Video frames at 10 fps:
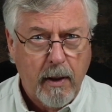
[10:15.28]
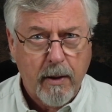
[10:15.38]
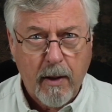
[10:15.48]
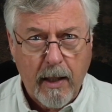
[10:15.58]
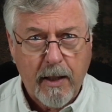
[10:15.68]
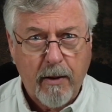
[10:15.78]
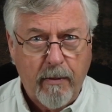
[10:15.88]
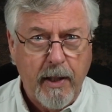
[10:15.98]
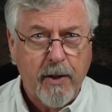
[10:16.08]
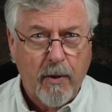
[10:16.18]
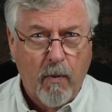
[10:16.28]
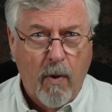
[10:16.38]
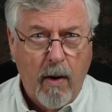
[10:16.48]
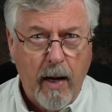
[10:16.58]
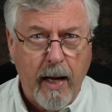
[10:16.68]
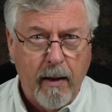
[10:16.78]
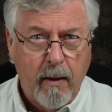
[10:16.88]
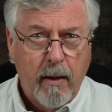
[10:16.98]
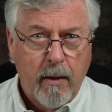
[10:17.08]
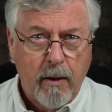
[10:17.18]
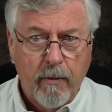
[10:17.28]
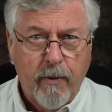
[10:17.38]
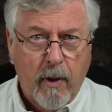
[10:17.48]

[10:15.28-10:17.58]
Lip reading: So that's the reason why you've